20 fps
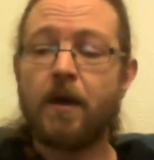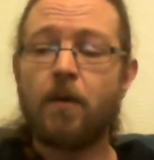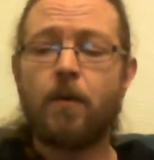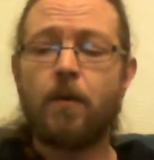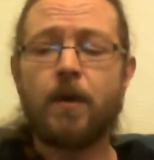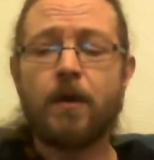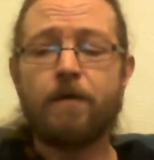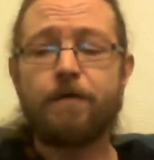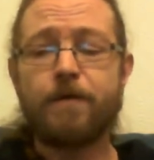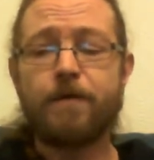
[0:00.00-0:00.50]

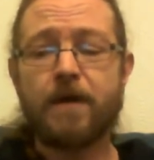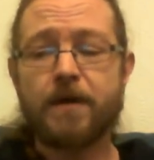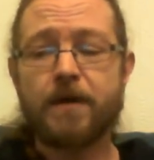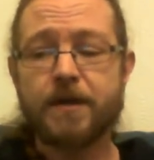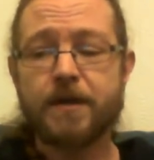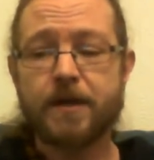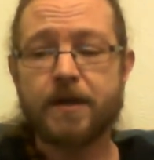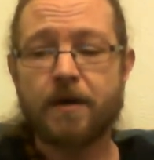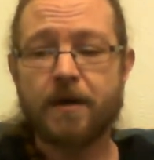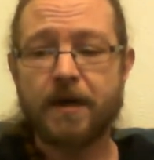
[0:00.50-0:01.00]
When I
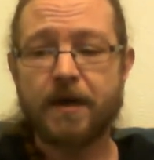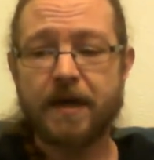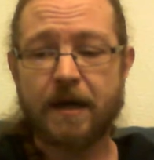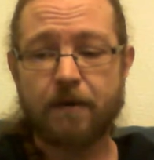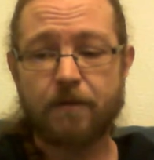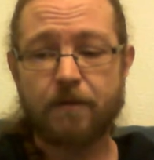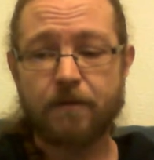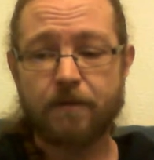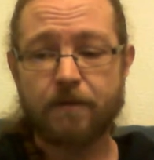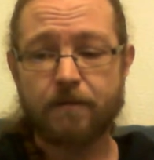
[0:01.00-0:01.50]
first started
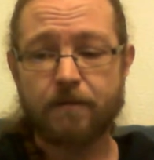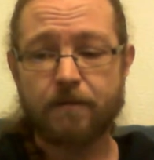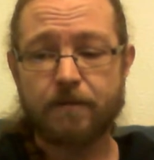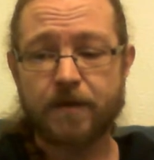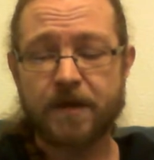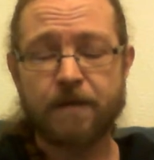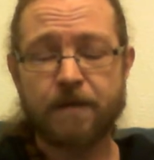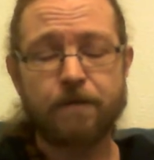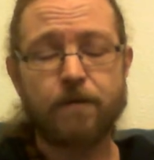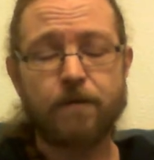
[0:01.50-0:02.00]
out
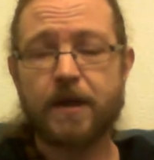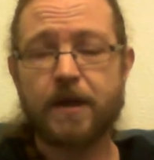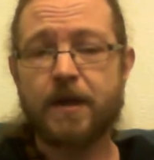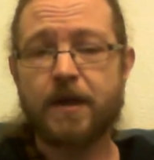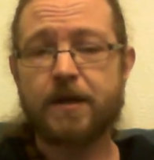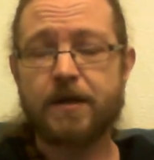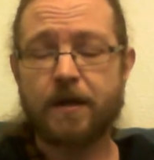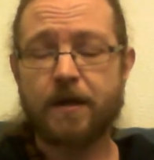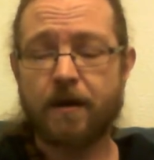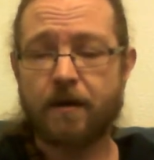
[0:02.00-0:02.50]
several
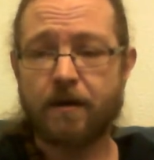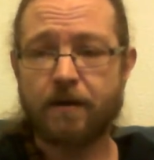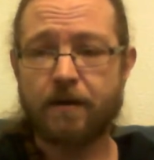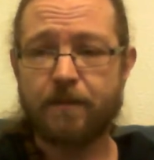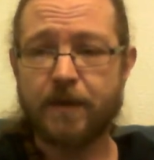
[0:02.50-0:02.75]
years ago,